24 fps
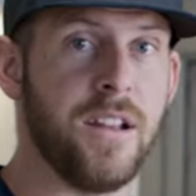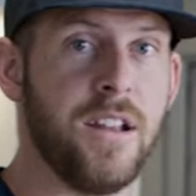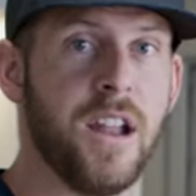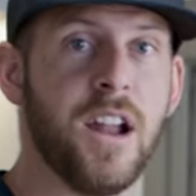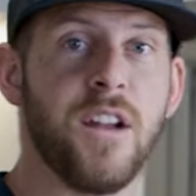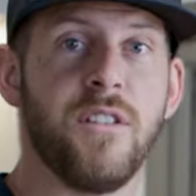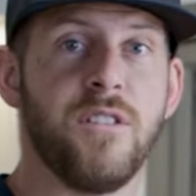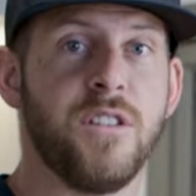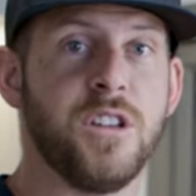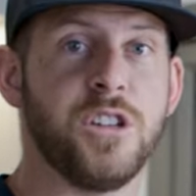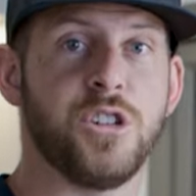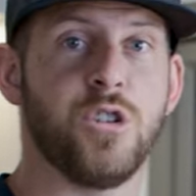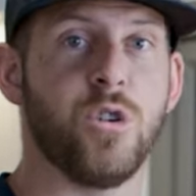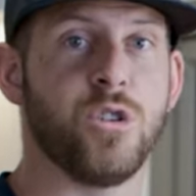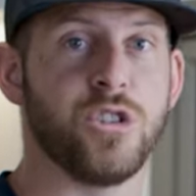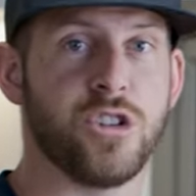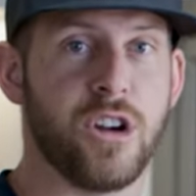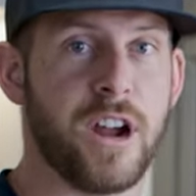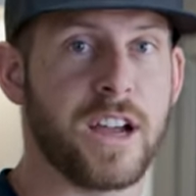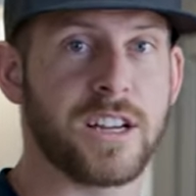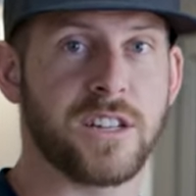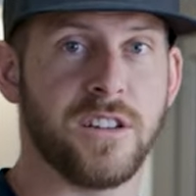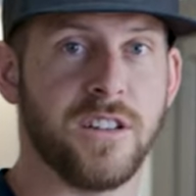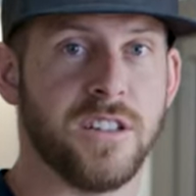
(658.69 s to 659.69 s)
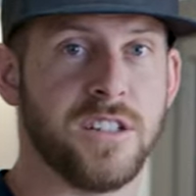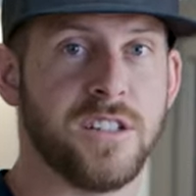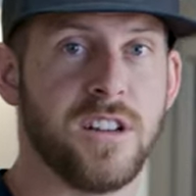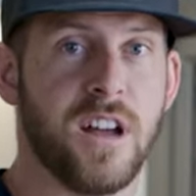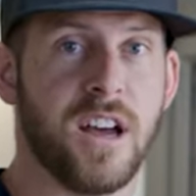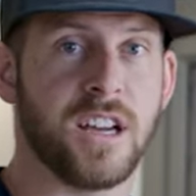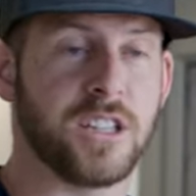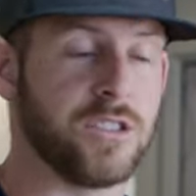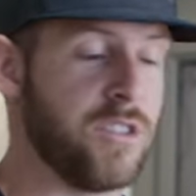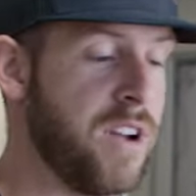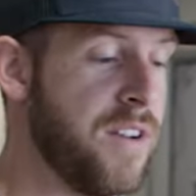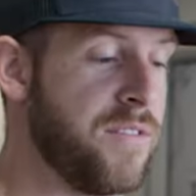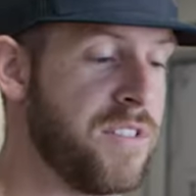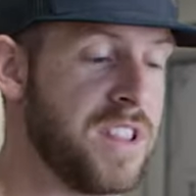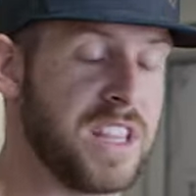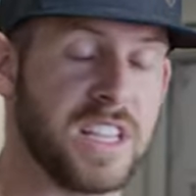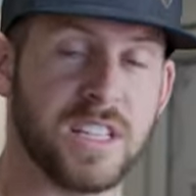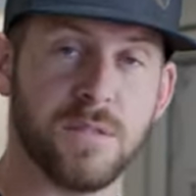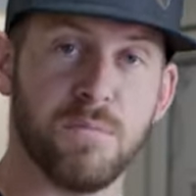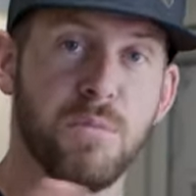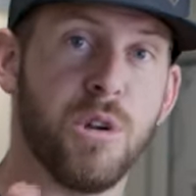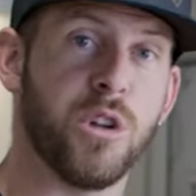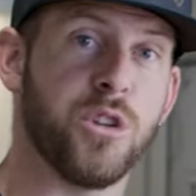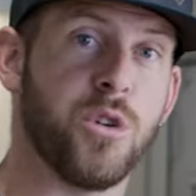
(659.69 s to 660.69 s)
None of these doors are actually in stock, so everything
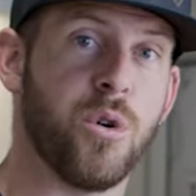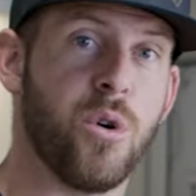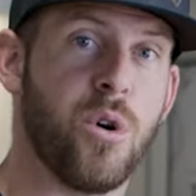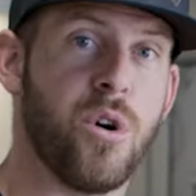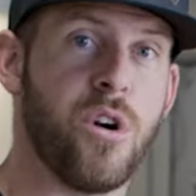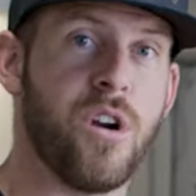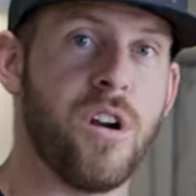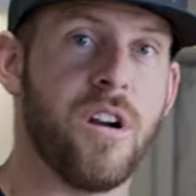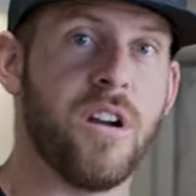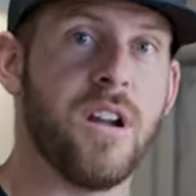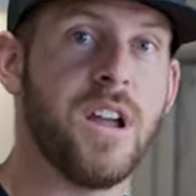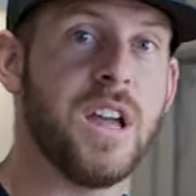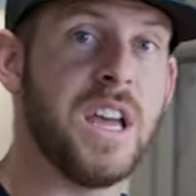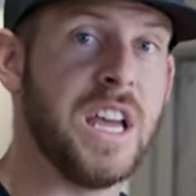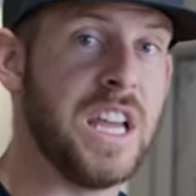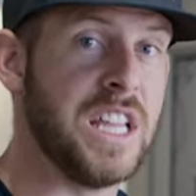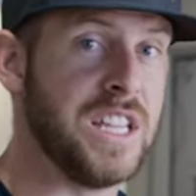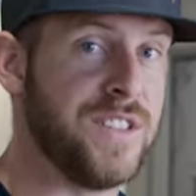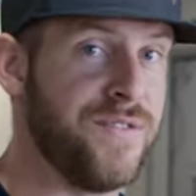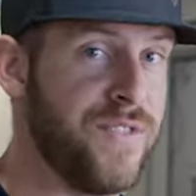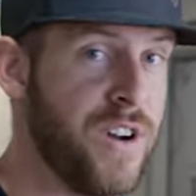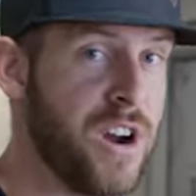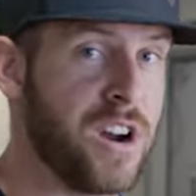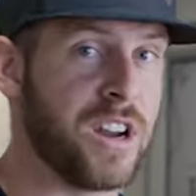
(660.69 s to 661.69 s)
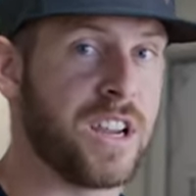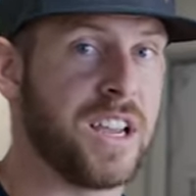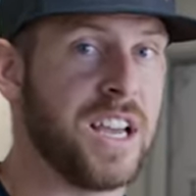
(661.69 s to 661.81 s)
is built to order, it's very